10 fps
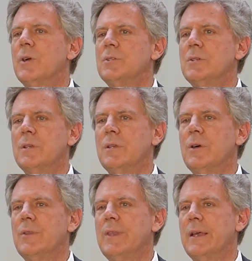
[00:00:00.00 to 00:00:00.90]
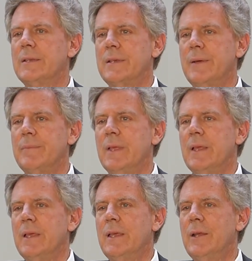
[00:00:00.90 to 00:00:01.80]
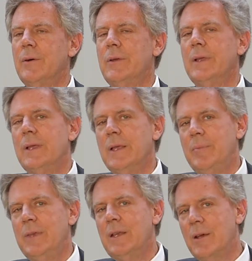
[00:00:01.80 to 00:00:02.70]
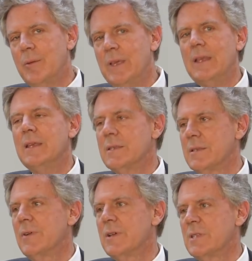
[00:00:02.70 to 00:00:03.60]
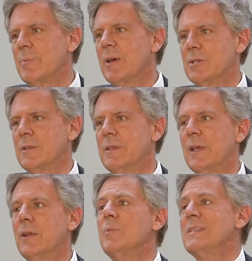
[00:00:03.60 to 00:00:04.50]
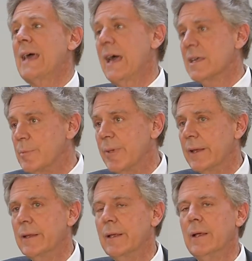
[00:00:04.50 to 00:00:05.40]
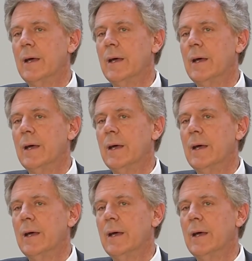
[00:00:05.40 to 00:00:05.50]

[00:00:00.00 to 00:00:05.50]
want you to know that, um, you know, being Armenian is a very special thing. It always has been.